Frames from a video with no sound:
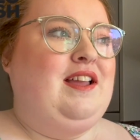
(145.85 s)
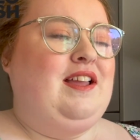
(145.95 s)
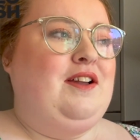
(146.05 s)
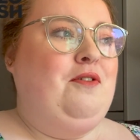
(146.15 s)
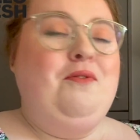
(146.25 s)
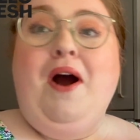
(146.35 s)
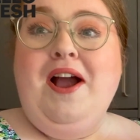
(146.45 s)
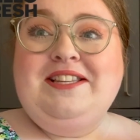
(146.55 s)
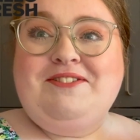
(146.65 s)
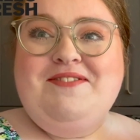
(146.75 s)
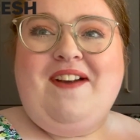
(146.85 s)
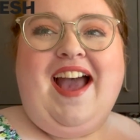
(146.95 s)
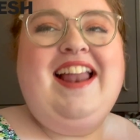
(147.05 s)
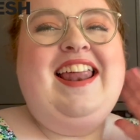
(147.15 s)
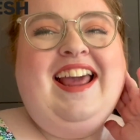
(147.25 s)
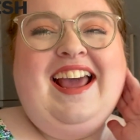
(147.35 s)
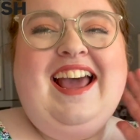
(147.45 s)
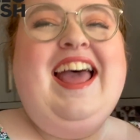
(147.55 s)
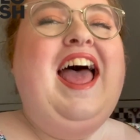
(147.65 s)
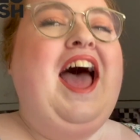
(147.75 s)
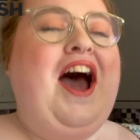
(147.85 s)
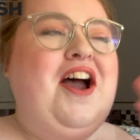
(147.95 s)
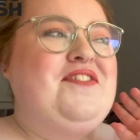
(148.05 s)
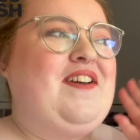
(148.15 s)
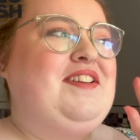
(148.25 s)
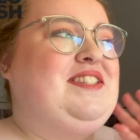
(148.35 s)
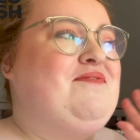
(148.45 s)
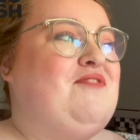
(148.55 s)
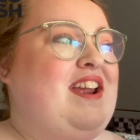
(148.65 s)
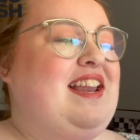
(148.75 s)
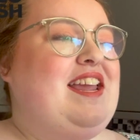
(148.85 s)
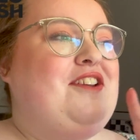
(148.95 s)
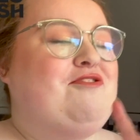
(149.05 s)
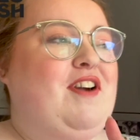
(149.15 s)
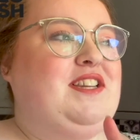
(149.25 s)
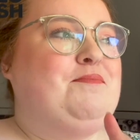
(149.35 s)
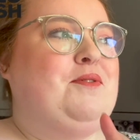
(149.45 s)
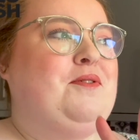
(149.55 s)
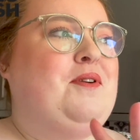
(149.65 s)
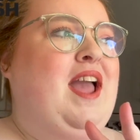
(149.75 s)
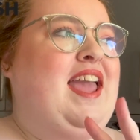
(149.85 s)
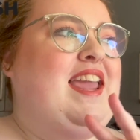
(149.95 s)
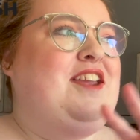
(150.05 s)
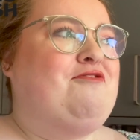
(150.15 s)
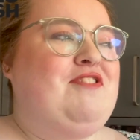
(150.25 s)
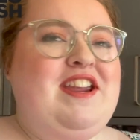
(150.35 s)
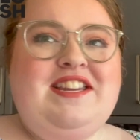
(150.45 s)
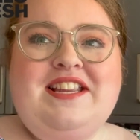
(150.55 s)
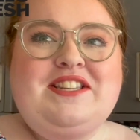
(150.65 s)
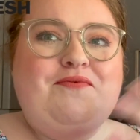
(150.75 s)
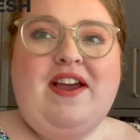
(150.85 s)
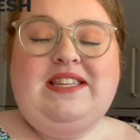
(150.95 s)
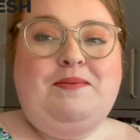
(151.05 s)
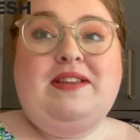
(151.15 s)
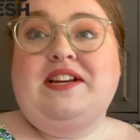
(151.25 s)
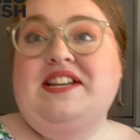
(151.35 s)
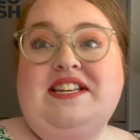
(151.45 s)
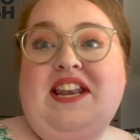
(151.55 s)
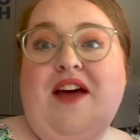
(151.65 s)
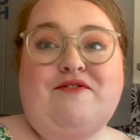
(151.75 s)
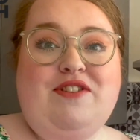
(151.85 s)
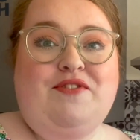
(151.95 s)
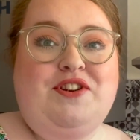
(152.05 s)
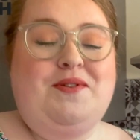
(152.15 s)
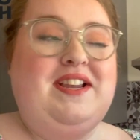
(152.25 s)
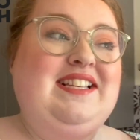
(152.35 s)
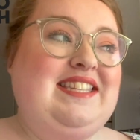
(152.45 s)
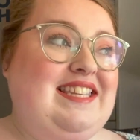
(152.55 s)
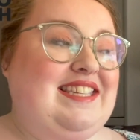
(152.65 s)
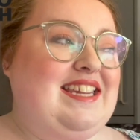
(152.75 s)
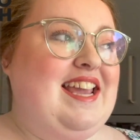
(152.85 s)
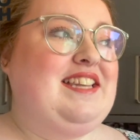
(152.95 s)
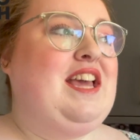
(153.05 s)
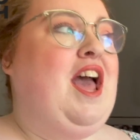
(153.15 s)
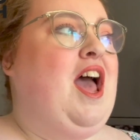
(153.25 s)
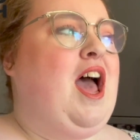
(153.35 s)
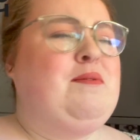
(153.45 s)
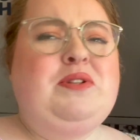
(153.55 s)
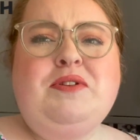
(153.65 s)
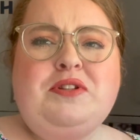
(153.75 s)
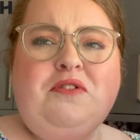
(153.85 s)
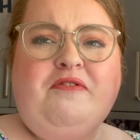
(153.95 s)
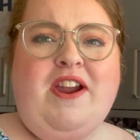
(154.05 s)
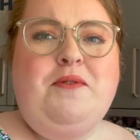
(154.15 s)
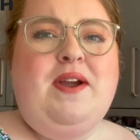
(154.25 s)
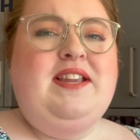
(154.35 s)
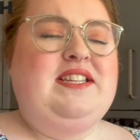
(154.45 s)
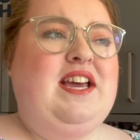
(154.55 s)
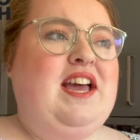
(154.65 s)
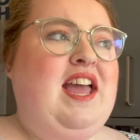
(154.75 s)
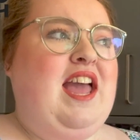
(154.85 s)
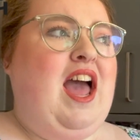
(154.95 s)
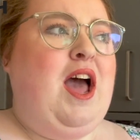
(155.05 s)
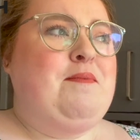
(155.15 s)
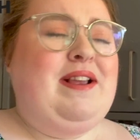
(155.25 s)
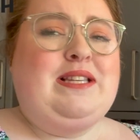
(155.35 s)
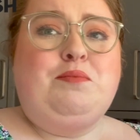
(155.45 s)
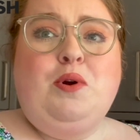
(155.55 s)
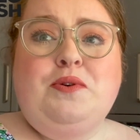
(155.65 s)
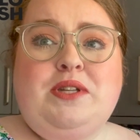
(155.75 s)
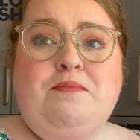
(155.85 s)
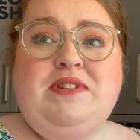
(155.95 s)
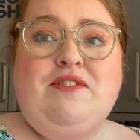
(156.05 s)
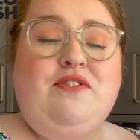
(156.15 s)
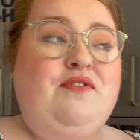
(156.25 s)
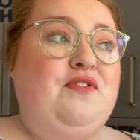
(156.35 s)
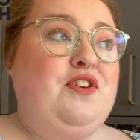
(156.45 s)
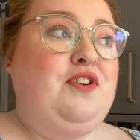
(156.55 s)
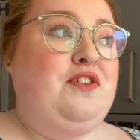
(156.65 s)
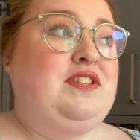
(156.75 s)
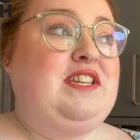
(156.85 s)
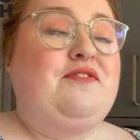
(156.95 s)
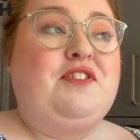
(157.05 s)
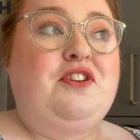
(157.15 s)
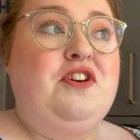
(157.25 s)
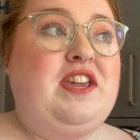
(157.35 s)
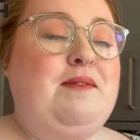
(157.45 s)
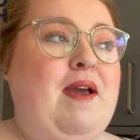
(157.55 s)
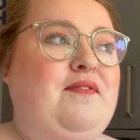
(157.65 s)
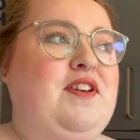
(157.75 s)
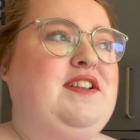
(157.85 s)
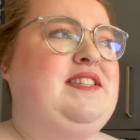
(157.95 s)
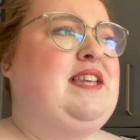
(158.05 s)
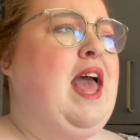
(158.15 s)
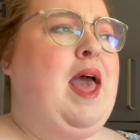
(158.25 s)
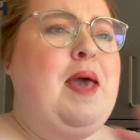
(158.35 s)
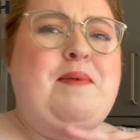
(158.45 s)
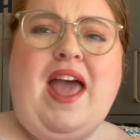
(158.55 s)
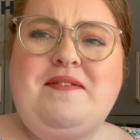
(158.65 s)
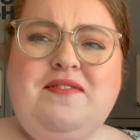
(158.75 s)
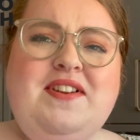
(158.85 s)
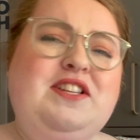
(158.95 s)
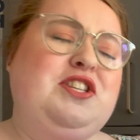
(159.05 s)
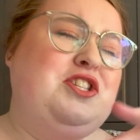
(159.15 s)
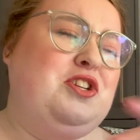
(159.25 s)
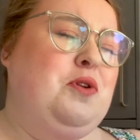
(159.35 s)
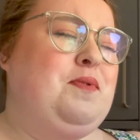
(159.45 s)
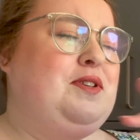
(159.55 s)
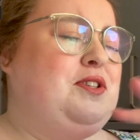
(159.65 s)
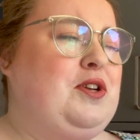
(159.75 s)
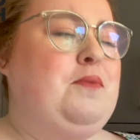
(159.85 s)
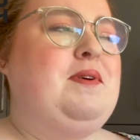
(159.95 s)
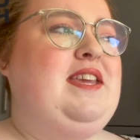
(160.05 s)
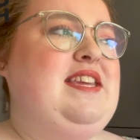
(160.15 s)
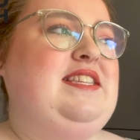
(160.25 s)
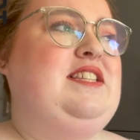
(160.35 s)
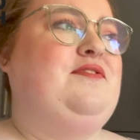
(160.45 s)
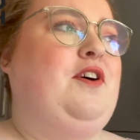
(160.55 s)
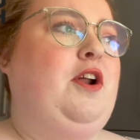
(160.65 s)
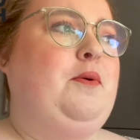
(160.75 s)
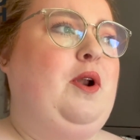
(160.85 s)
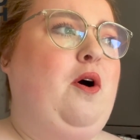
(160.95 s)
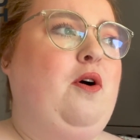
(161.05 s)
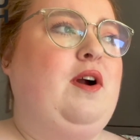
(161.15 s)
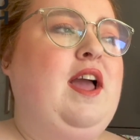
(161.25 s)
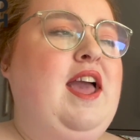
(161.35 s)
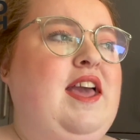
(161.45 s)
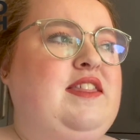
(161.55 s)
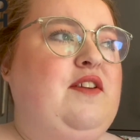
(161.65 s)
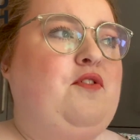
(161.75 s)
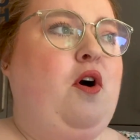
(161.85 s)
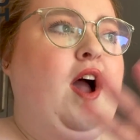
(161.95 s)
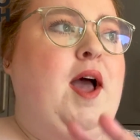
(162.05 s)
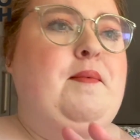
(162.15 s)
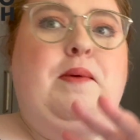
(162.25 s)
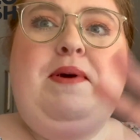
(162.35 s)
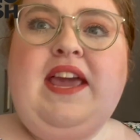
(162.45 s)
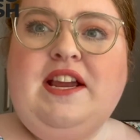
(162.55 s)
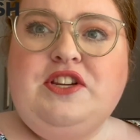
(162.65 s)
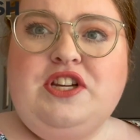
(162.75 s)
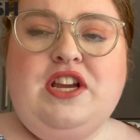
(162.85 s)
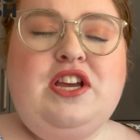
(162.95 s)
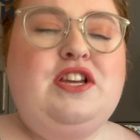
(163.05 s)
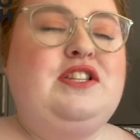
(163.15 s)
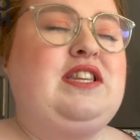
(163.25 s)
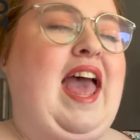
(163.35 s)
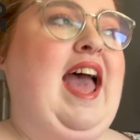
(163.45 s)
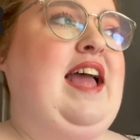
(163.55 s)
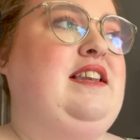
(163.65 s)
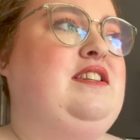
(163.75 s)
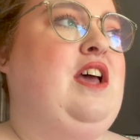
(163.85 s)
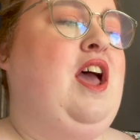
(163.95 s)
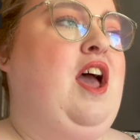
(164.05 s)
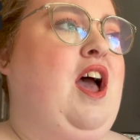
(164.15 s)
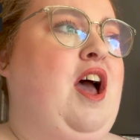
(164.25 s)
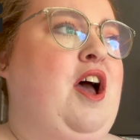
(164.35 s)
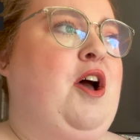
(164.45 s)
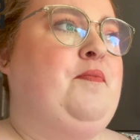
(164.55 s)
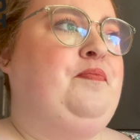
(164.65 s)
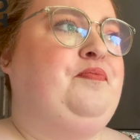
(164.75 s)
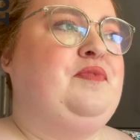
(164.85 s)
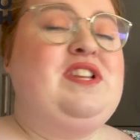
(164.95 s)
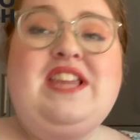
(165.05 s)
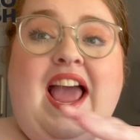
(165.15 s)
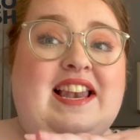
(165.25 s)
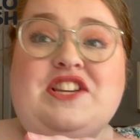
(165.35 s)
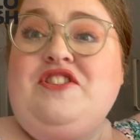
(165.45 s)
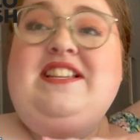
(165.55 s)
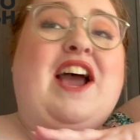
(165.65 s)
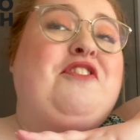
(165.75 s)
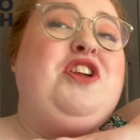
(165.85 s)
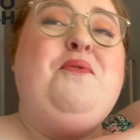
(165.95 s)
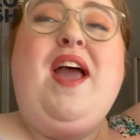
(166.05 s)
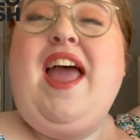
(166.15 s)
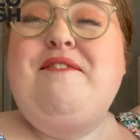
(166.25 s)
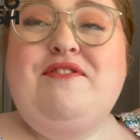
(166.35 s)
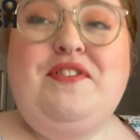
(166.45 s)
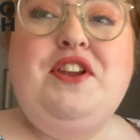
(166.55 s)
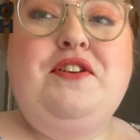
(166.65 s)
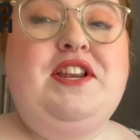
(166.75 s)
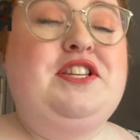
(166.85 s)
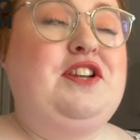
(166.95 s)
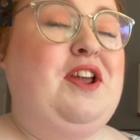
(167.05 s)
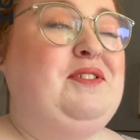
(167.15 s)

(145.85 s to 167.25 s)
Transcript: I found some really incredible ingredients and recipes I never even knew existed. So it's a great way to explore some different foods, different cooking methods, but everything's super, super easy to follow along. They've got pictures and literally tell you everything you need to know.